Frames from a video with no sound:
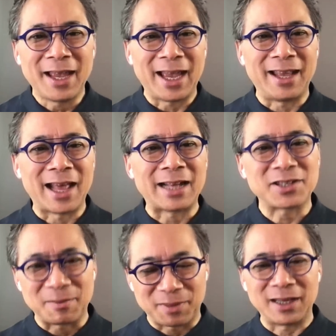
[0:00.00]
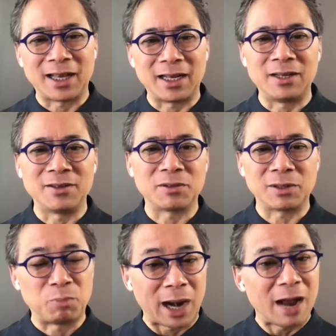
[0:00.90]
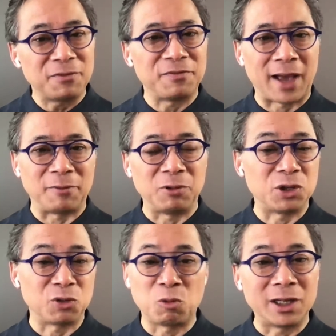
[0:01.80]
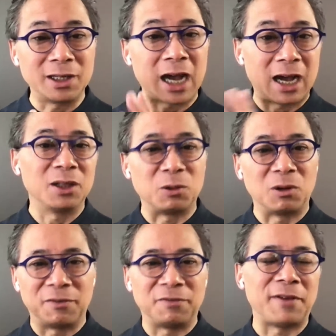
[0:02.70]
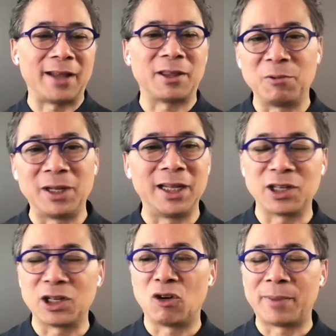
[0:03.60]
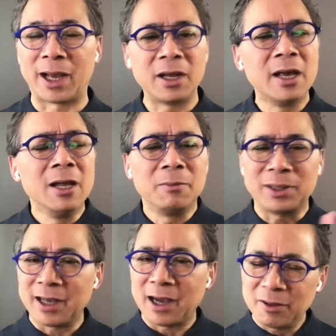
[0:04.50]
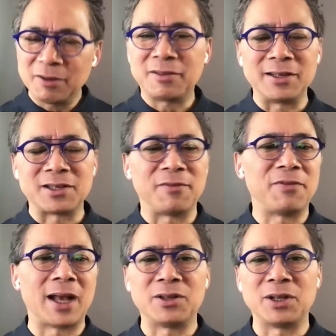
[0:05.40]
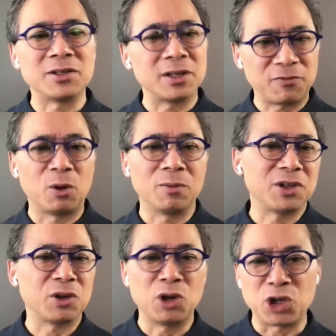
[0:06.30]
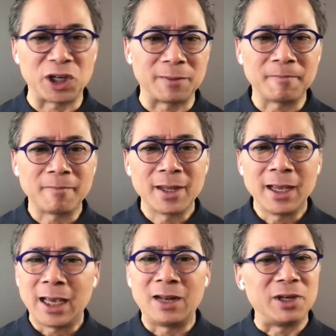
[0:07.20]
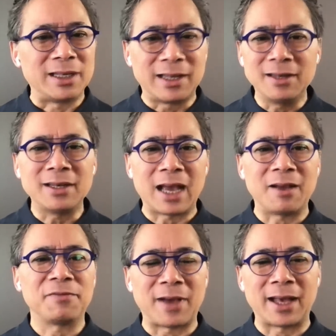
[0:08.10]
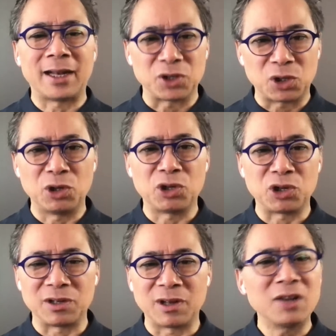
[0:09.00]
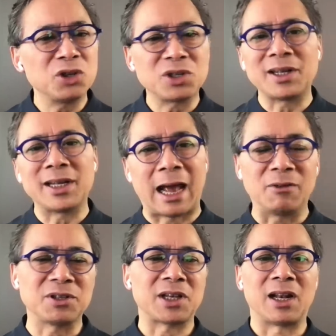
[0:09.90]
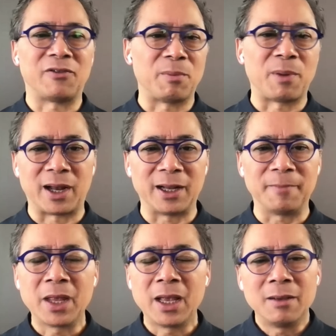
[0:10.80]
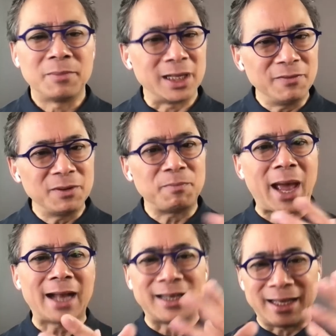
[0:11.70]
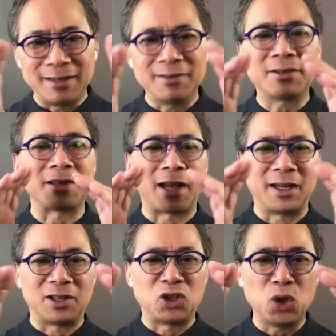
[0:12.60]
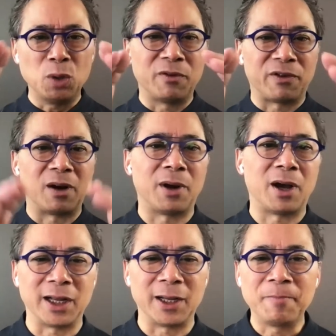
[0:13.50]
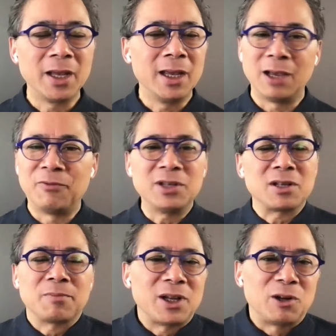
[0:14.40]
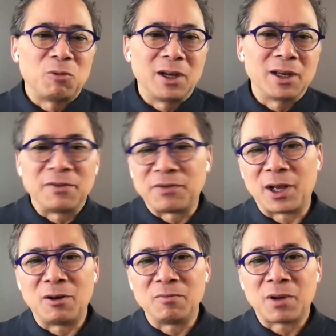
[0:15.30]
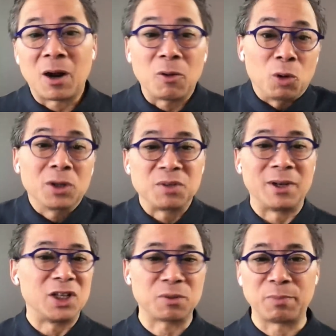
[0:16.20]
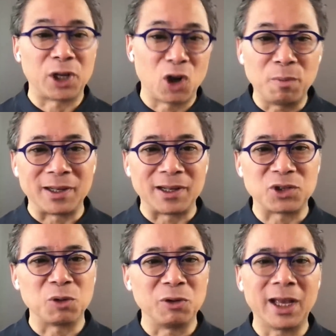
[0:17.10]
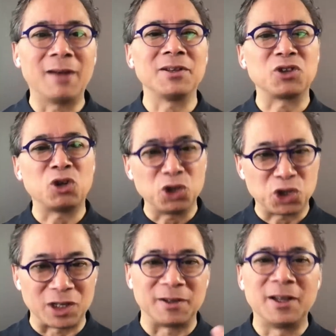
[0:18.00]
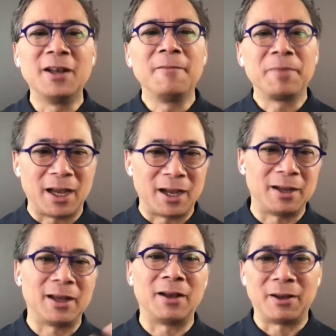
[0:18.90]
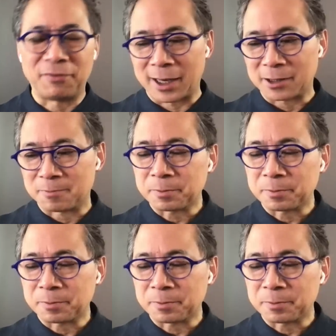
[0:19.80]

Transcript: And that's something that is brown fat, which is one color of fat that we need to know about. But the other things that fat does, it forms a cushion. And if we didn't have fat as a cushion, not just on the outside of our body, but even packed inside the tube of our body, if we slipped on a rug and fell, our organs might split open. And so we have this cushion effect.